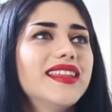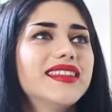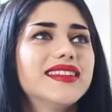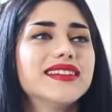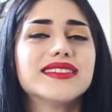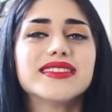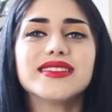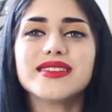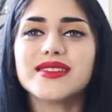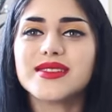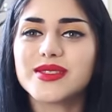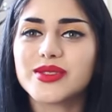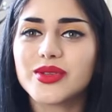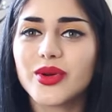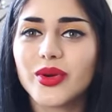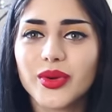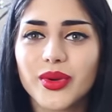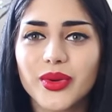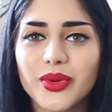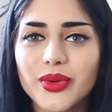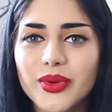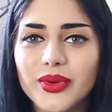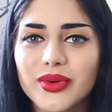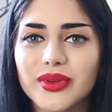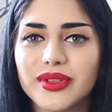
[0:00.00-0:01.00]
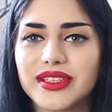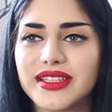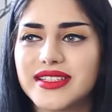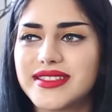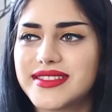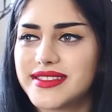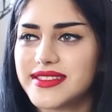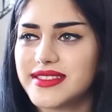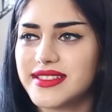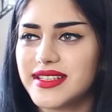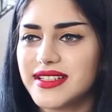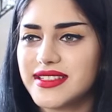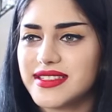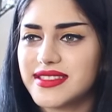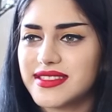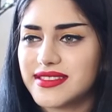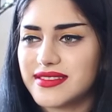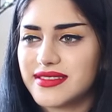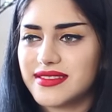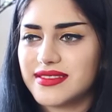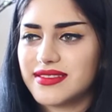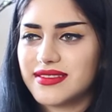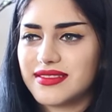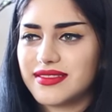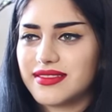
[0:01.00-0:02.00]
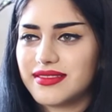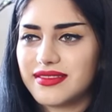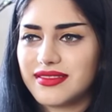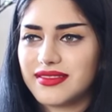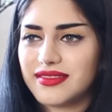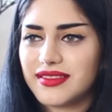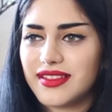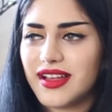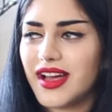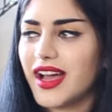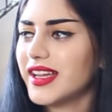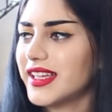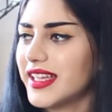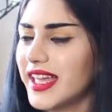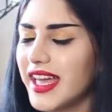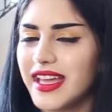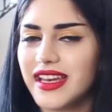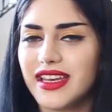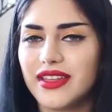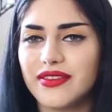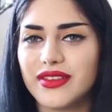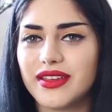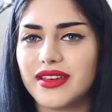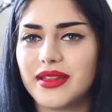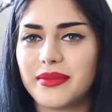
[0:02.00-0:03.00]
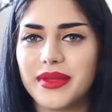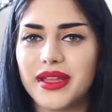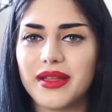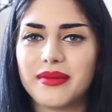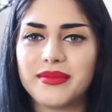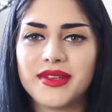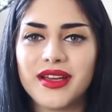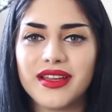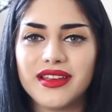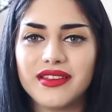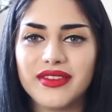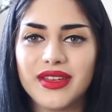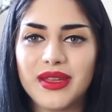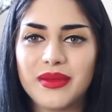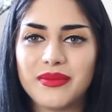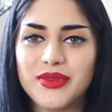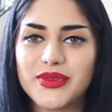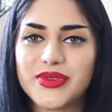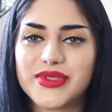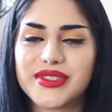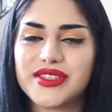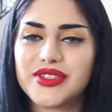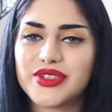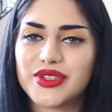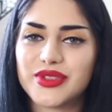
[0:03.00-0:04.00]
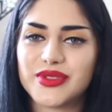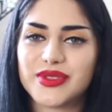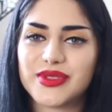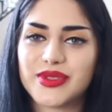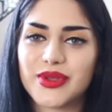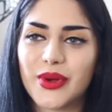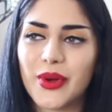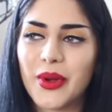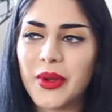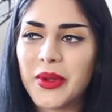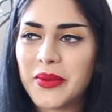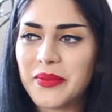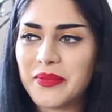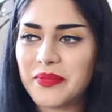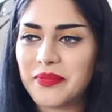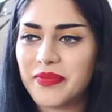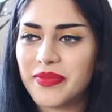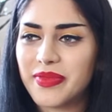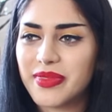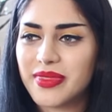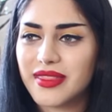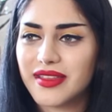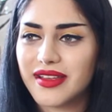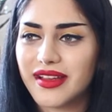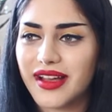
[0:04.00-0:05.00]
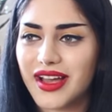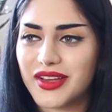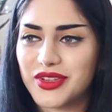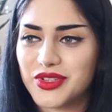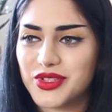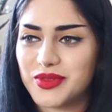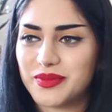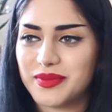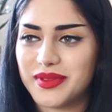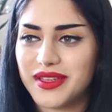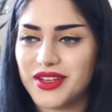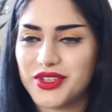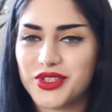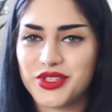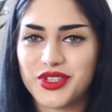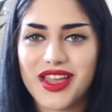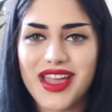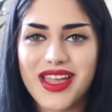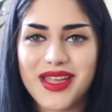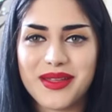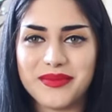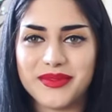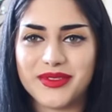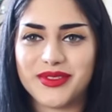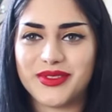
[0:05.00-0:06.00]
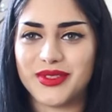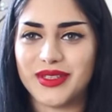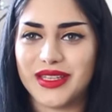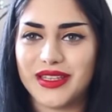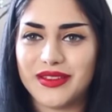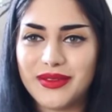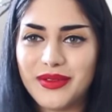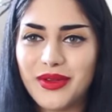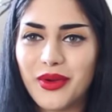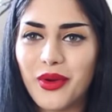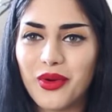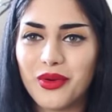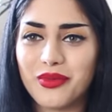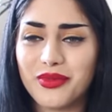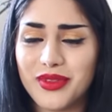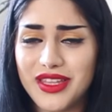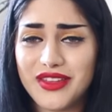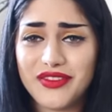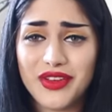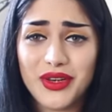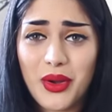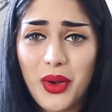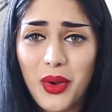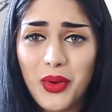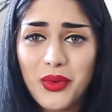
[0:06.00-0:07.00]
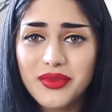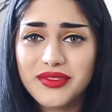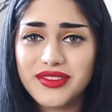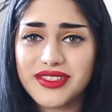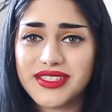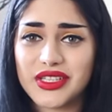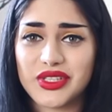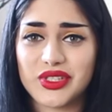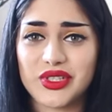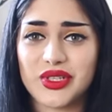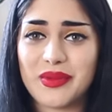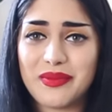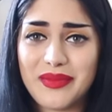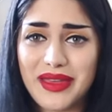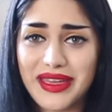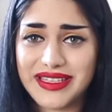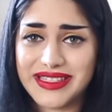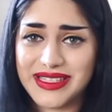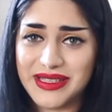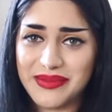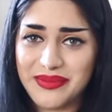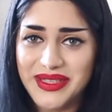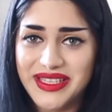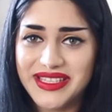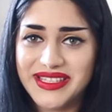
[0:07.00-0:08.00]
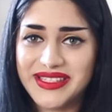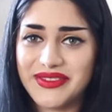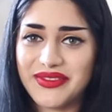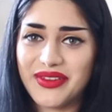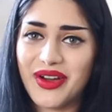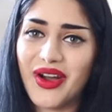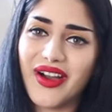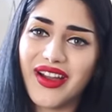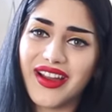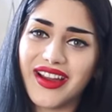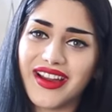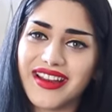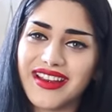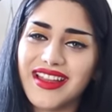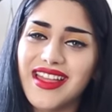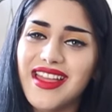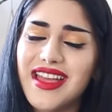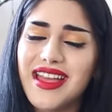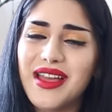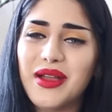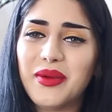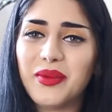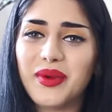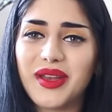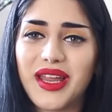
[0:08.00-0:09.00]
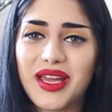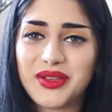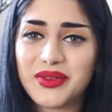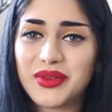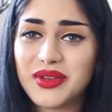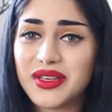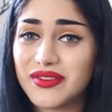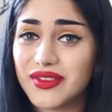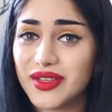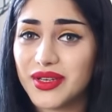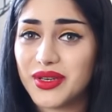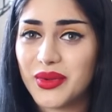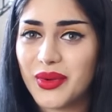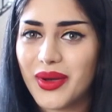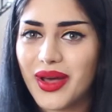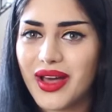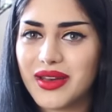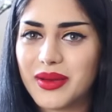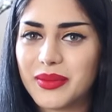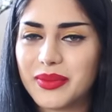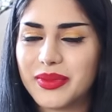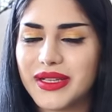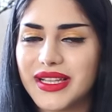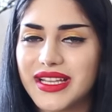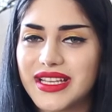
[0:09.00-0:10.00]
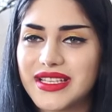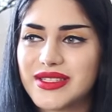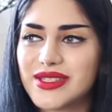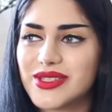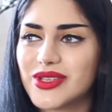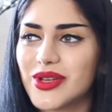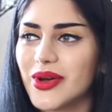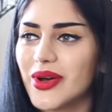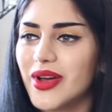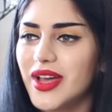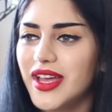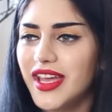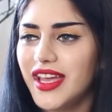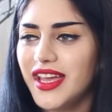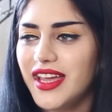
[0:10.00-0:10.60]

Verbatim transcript: This is so cool. It's, it's, I can't even, I mean, I'm not even a musician, so I should be ashamed to oh, even own such an amazing piece of art when I don't even know how to play. So